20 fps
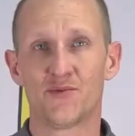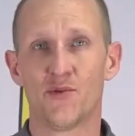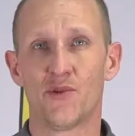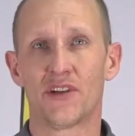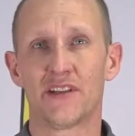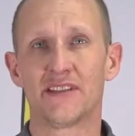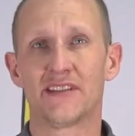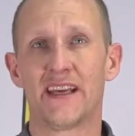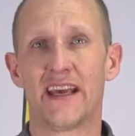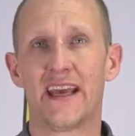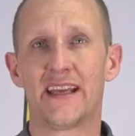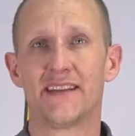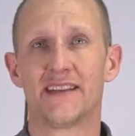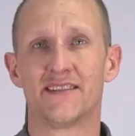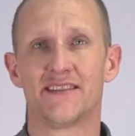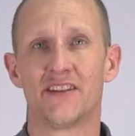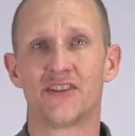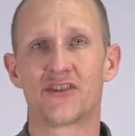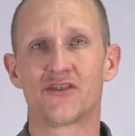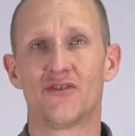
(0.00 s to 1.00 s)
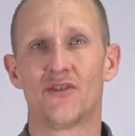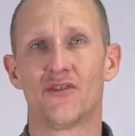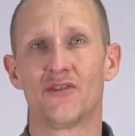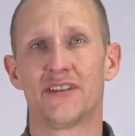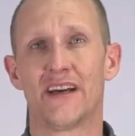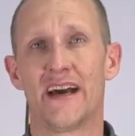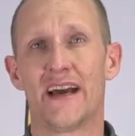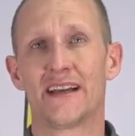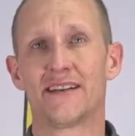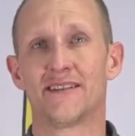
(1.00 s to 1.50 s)
will contain additional
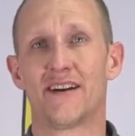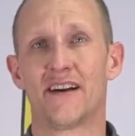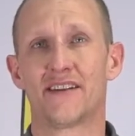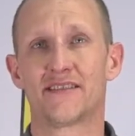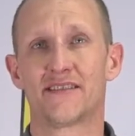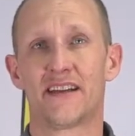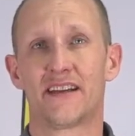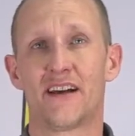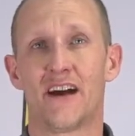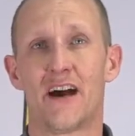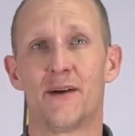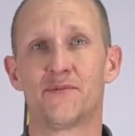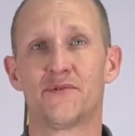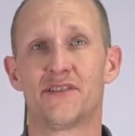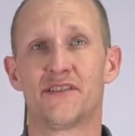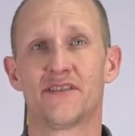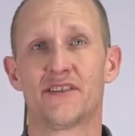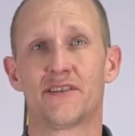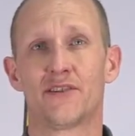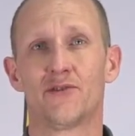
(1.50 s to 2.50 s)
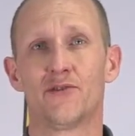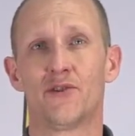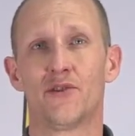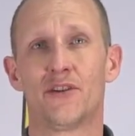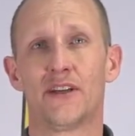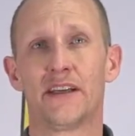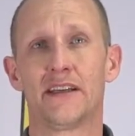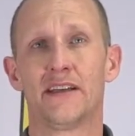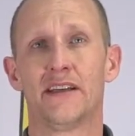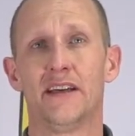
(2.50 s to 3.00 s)
diagnostic options
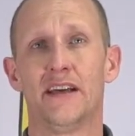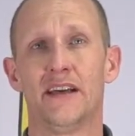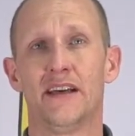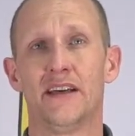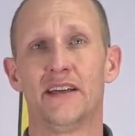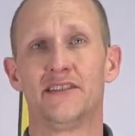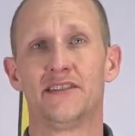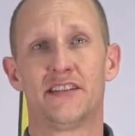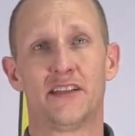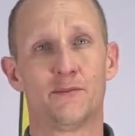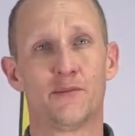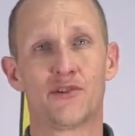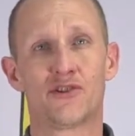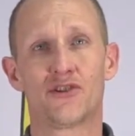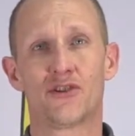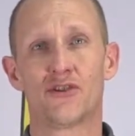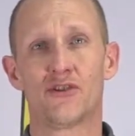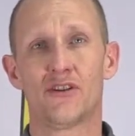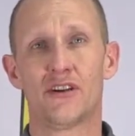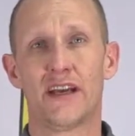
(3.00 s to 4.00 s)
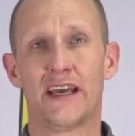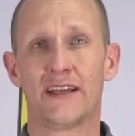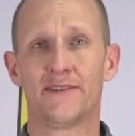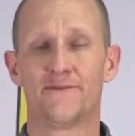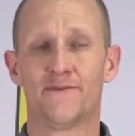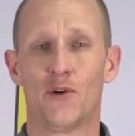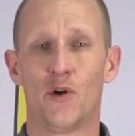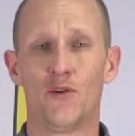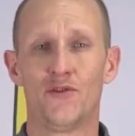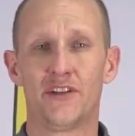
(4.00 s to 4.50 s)
including temperature
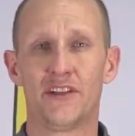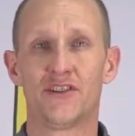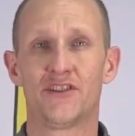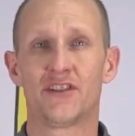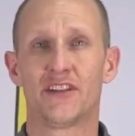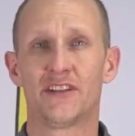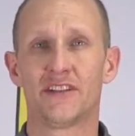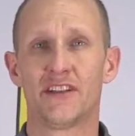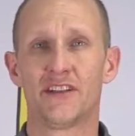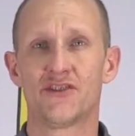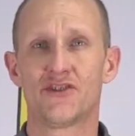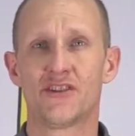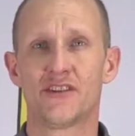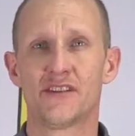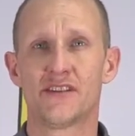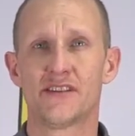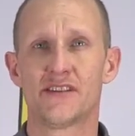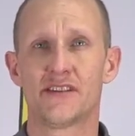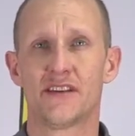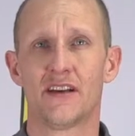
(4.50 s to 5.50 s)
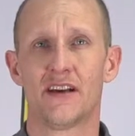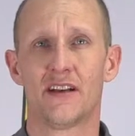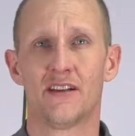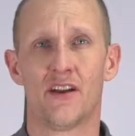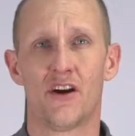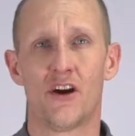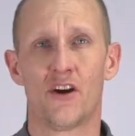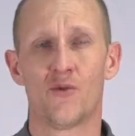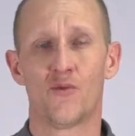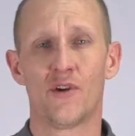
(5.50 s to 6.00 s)
and voltage conditions
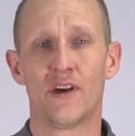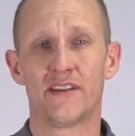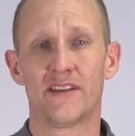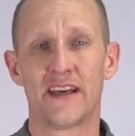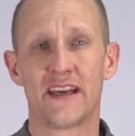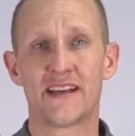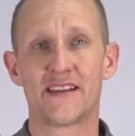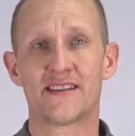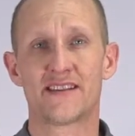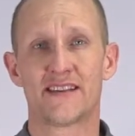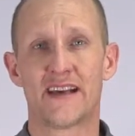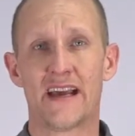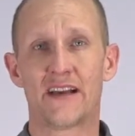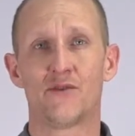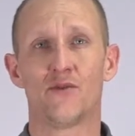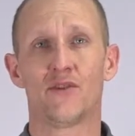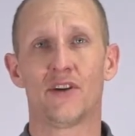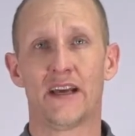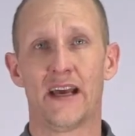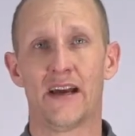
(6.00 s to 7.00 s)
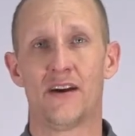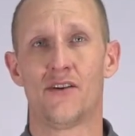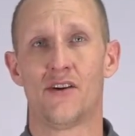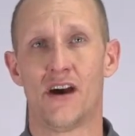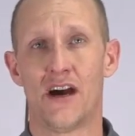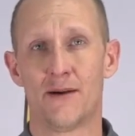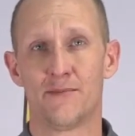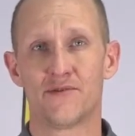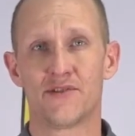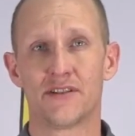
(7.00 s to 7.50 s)
along with a cycle
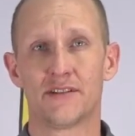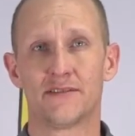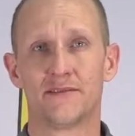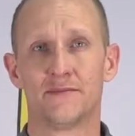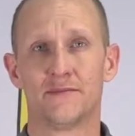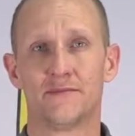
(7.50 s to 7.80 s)
count option.